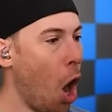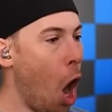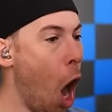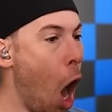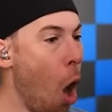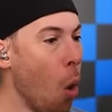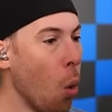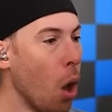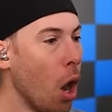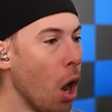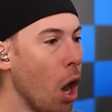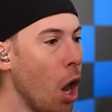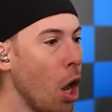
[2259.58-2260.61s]
Oh!
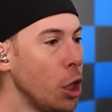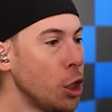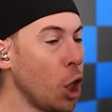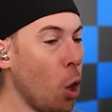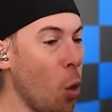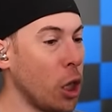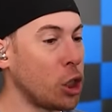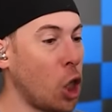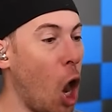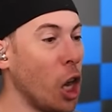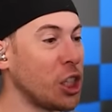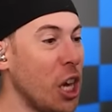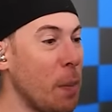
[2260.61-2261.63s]
Dude, we're
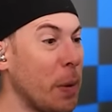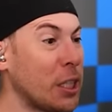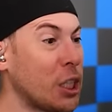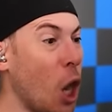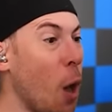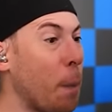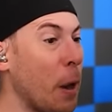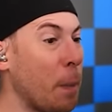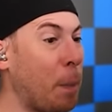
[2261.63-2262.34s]
charged up a super